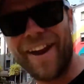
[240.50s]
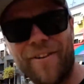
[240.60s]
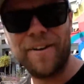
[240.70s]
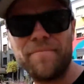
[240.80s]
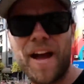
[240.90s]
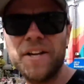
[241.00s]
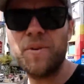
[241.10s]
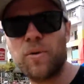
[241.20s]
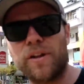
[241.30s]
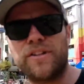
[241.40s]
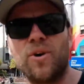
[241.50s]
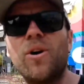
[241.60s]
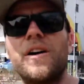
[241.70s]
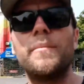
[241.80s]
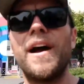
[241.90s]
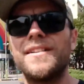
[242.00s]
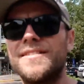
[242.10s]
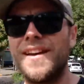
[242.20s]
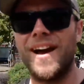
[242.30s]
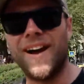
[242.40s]
Anyway, I just want to quickly talk about
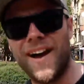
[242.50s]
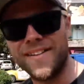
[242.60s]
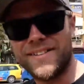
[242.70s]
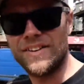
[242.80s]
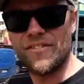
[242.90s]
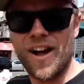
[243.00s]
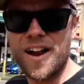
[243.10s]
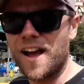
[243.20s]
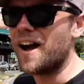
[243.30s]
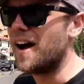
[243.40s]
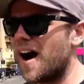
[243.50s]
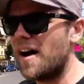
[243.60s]
Tirana.